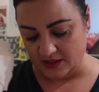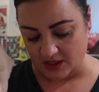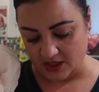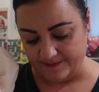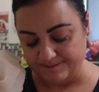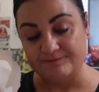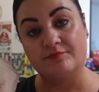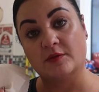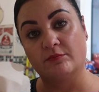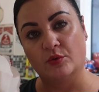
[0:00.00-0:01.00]
But
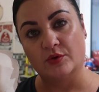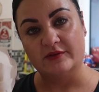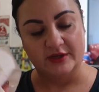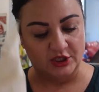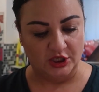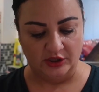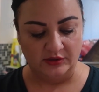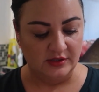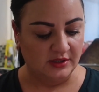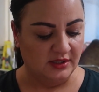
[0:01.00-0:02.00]
we'll give it a go.
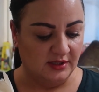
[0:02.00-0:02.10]
I